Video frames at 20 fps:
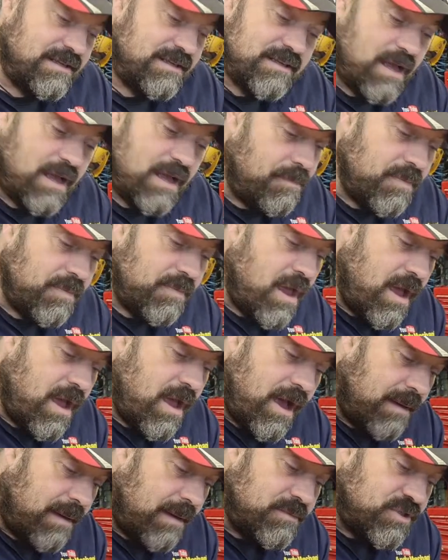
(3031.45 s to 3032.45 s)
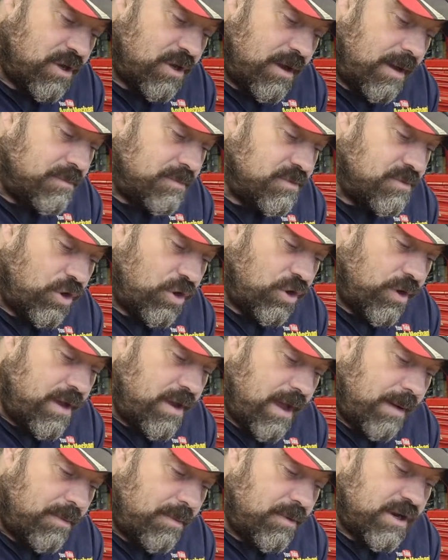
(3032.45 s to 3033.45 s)
So I'm sorry,
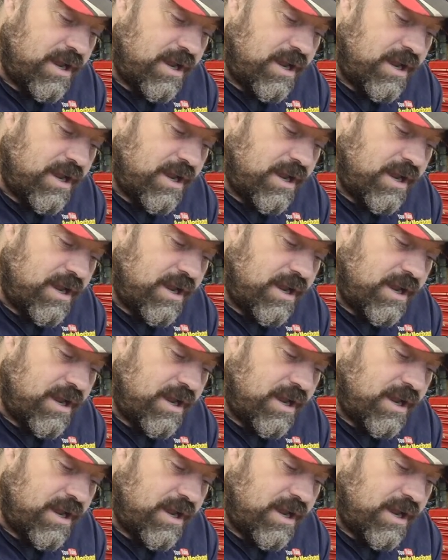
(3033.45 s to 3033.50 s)
I'm going to